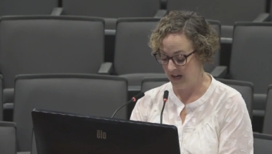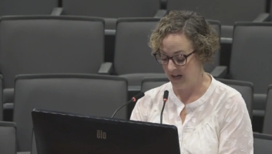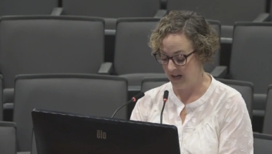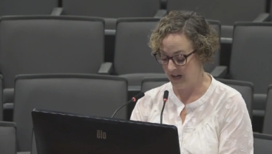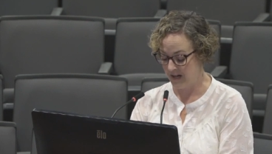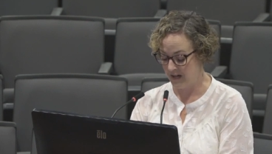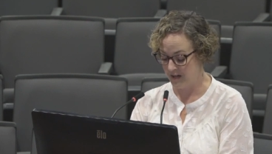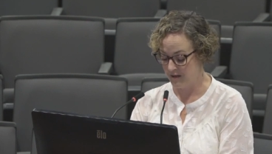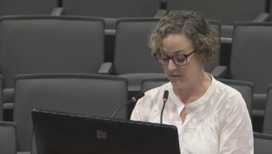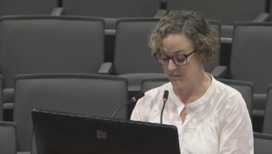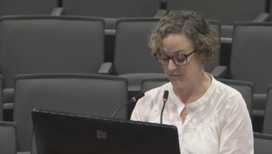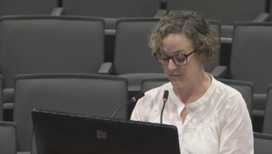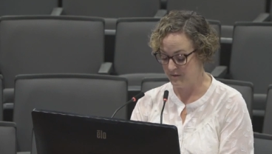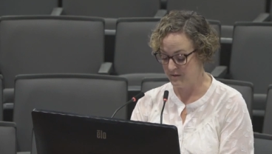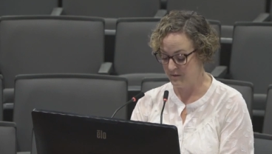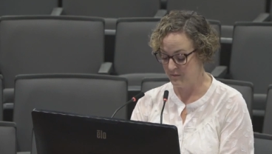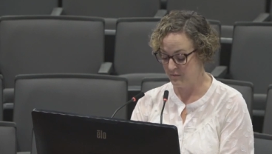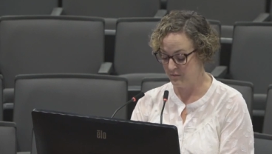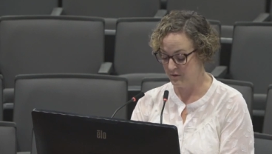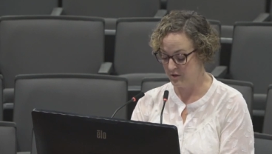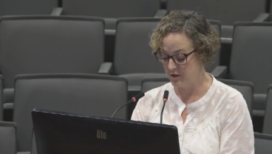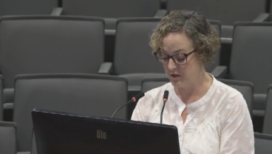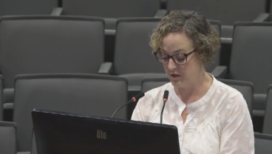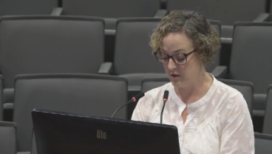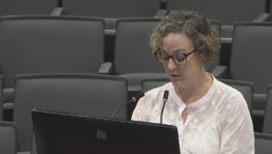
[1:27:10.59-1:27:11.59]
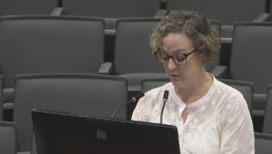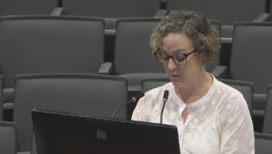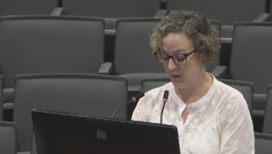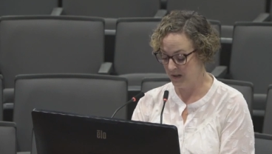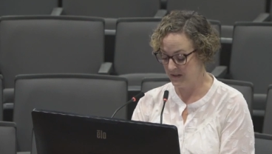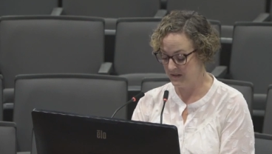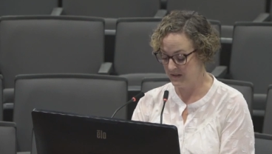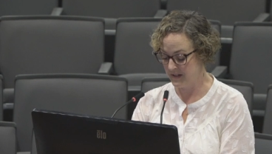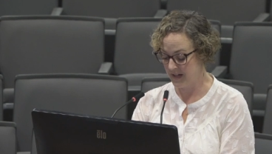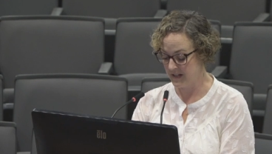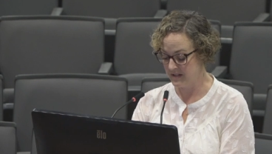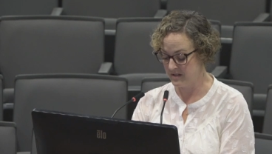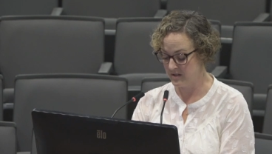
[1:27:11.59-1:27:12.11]
do you
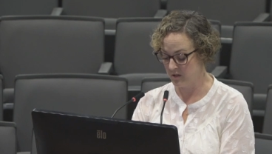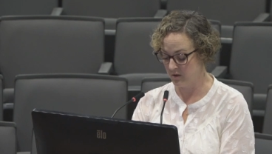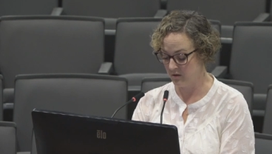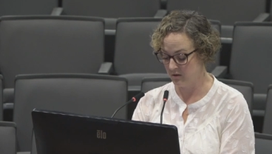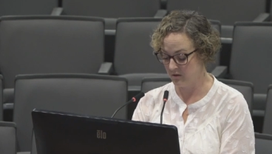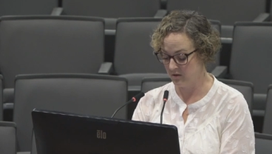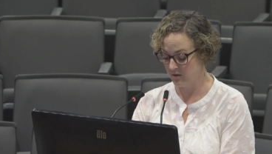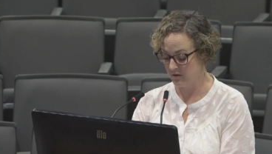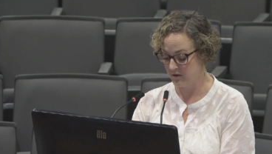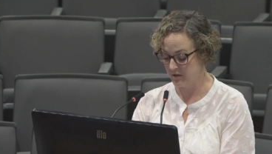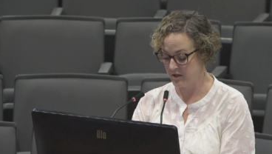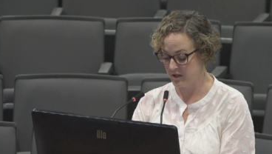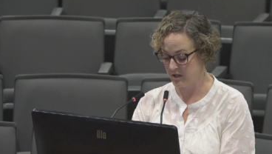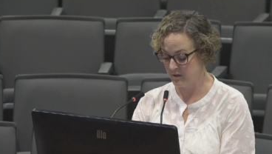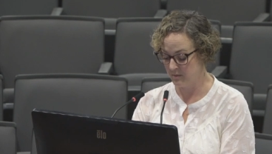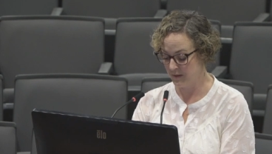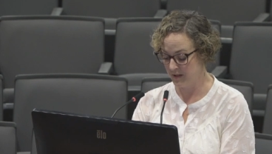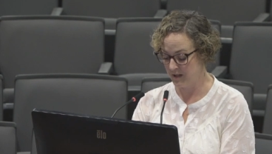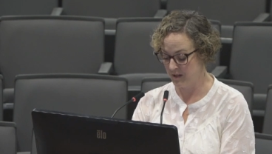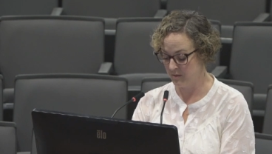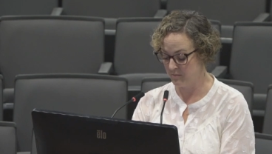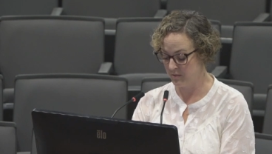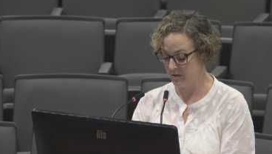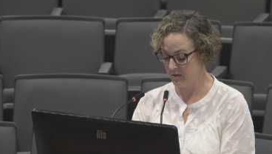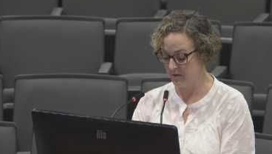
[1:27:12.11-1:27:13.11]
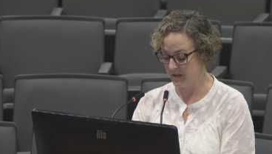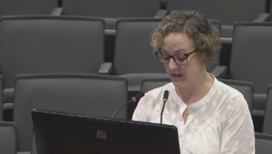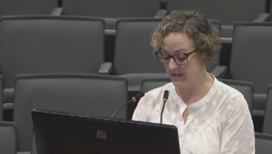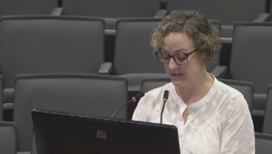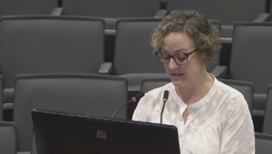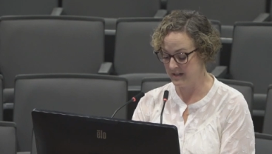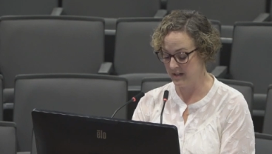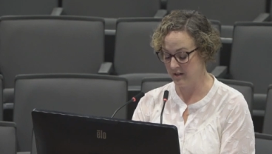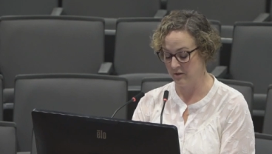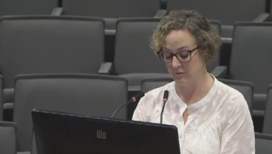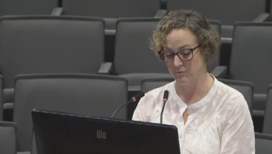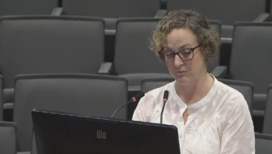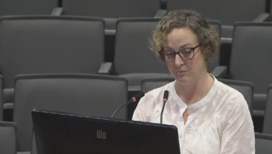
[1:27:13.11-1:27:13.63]
want that total or do you want it
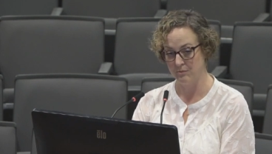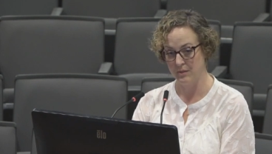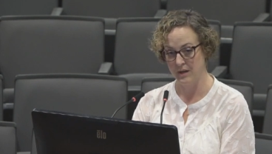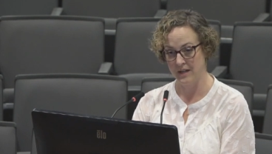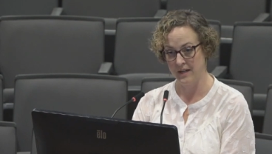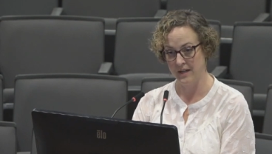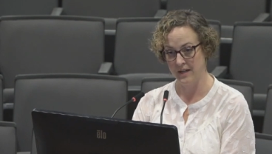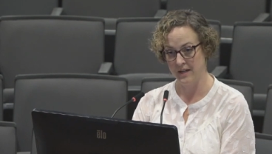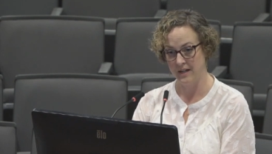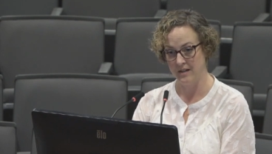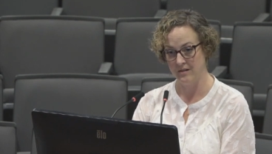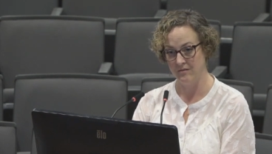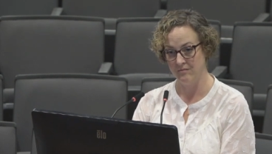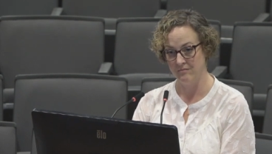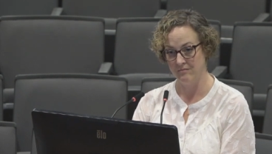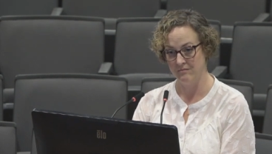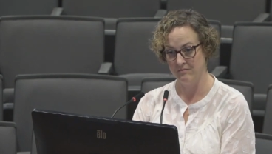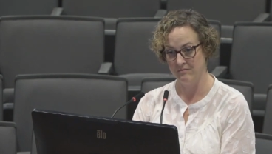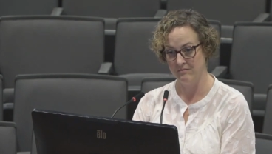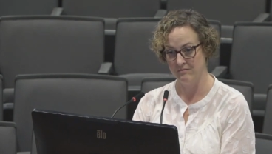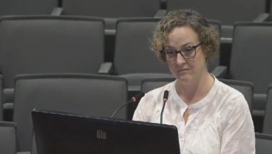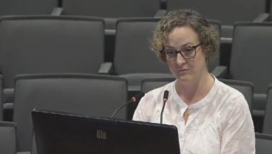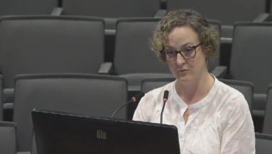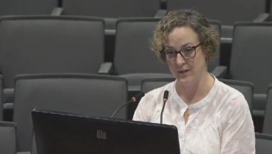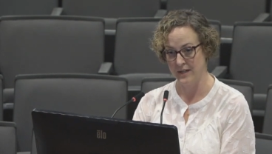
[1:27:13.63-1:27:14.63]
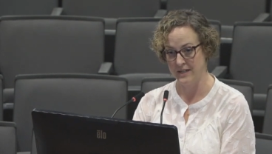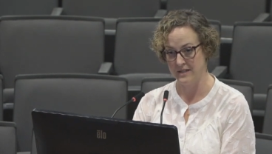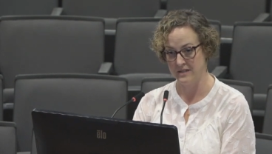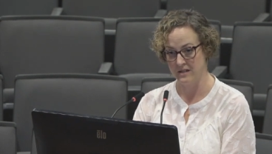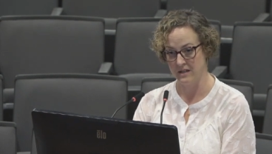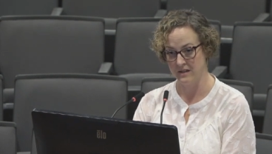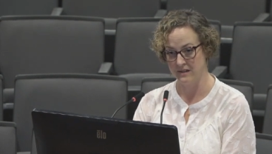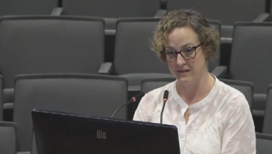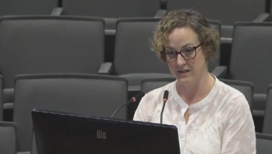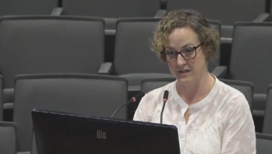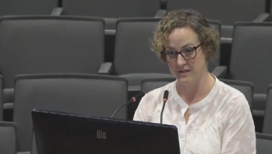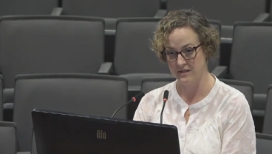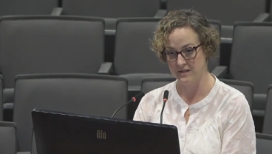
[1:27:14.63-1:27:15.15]
broken down by race,
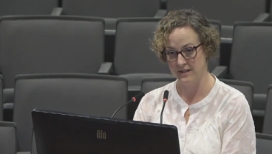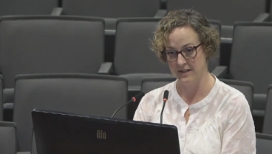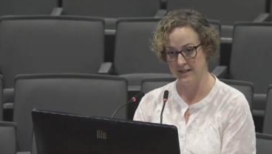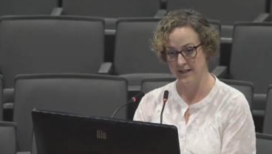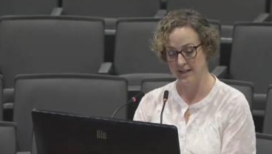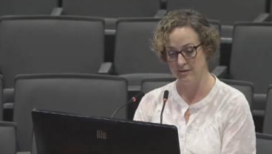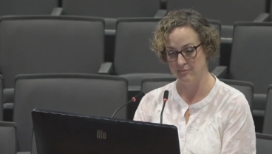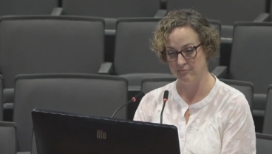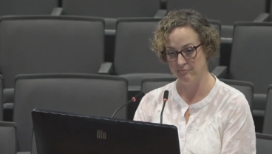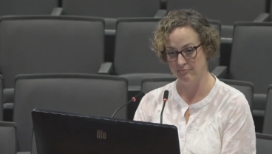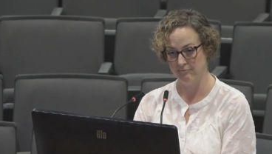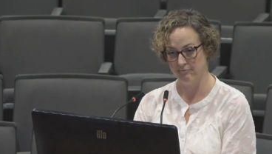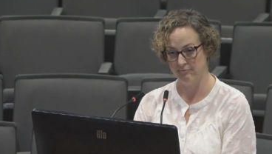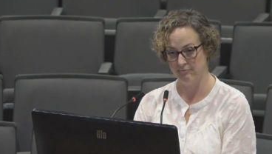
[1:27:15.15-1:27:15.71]
ethnicity?